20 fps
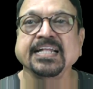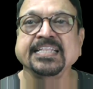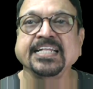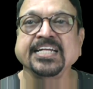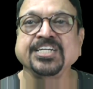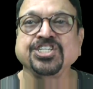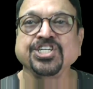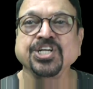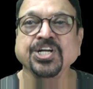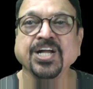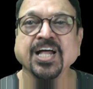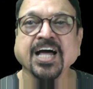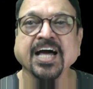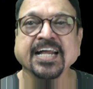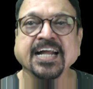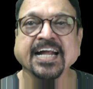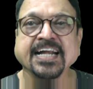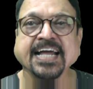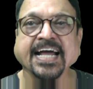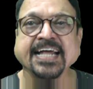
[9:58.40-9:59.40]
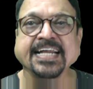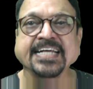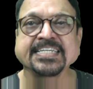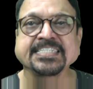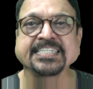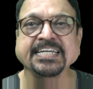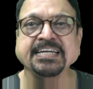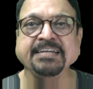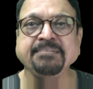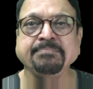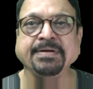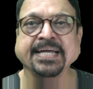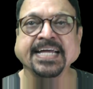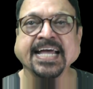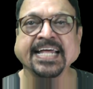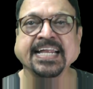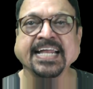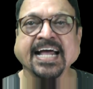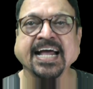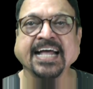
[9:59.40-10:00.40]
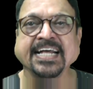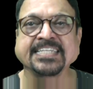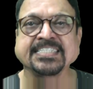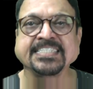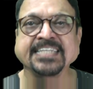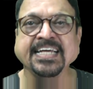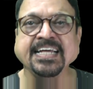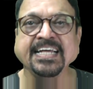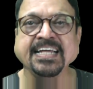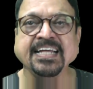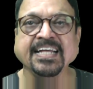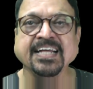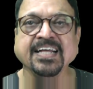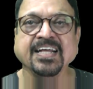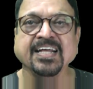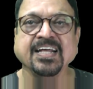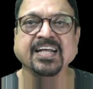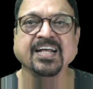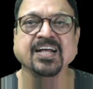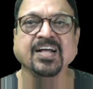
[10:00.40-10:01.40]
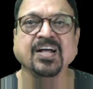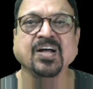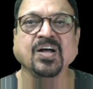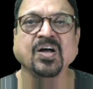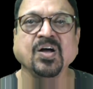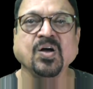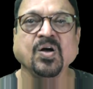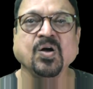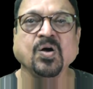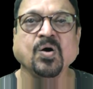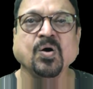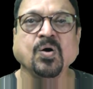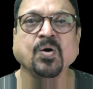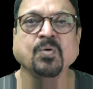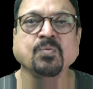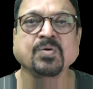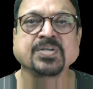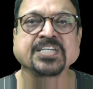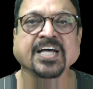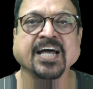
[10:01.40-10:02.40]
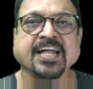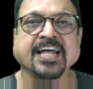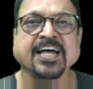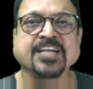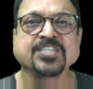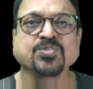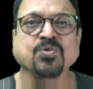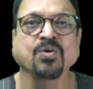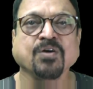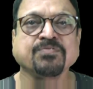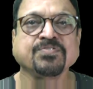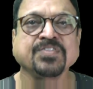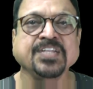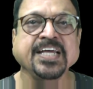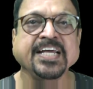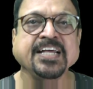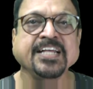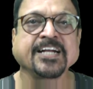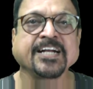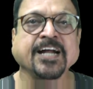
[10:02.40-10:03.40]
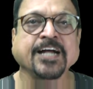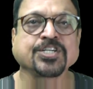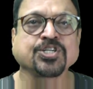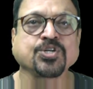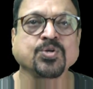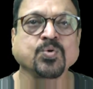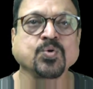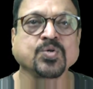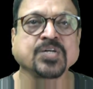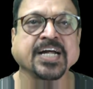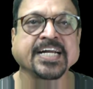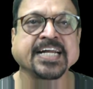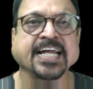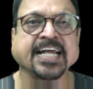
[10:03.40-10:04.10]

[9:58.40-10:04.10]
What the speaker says: The Shilahara dynasty began as the Vasalas of the Rashtrakuta